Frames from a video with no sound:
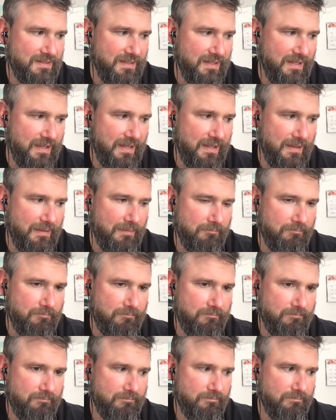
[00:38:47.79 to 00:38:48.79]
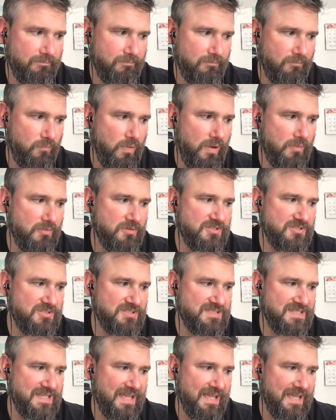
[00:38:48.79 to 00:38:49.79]
What would you
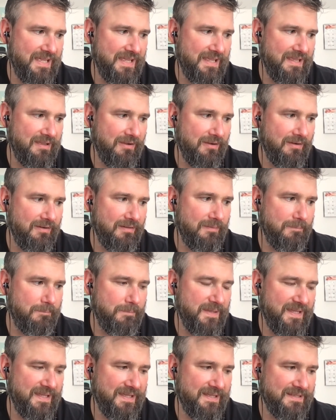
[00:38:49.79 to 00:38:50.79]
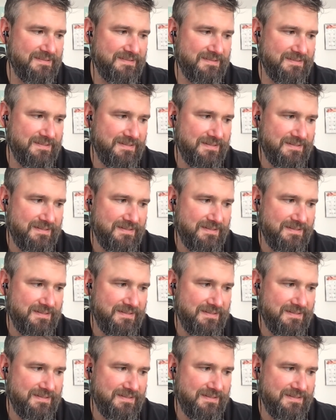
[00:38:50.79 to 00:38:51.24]
say are the biggest,